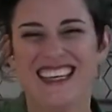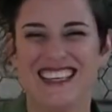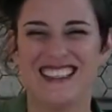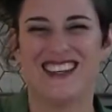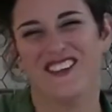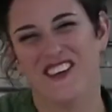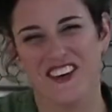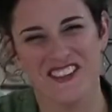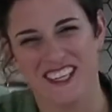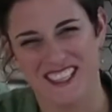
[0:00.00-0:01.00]
It's a little
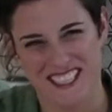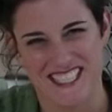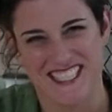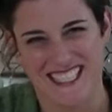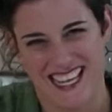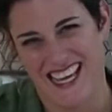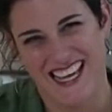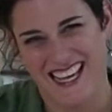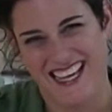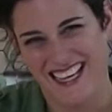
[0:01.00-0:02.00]
warm in our kitchen
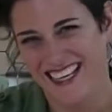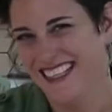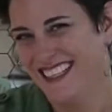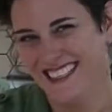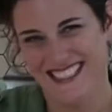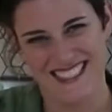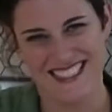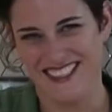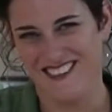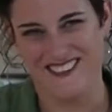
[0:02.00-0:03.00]
today. Just a little